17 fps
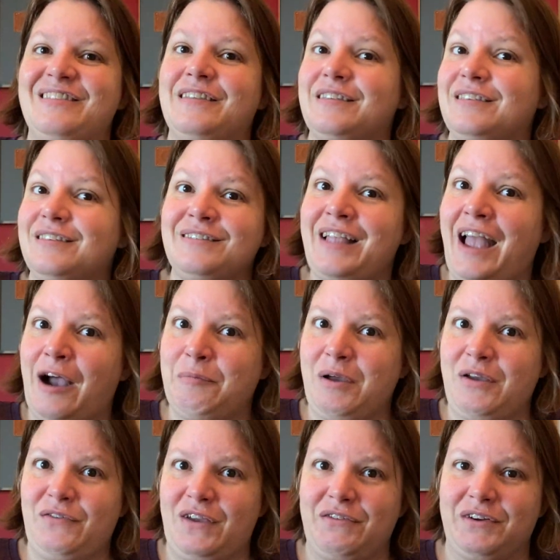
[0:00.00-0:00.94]
this is now
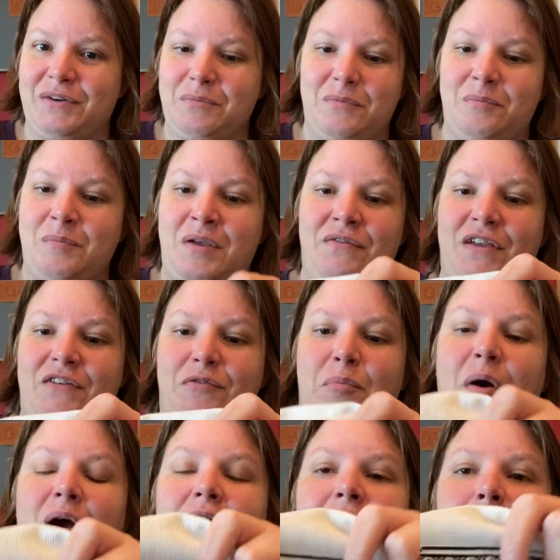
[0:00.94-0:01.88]
my
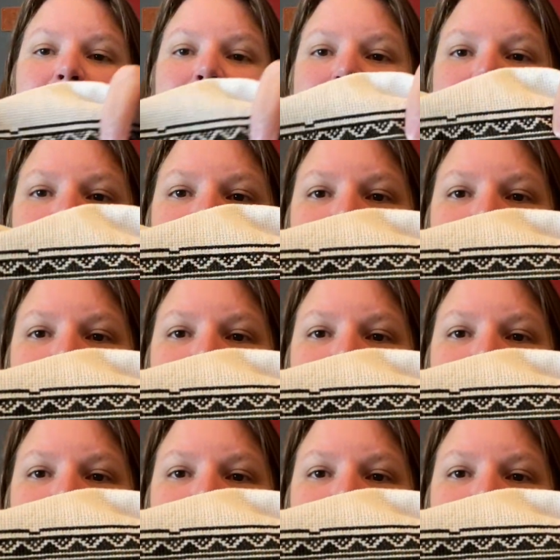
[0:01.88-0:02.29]
favorite part.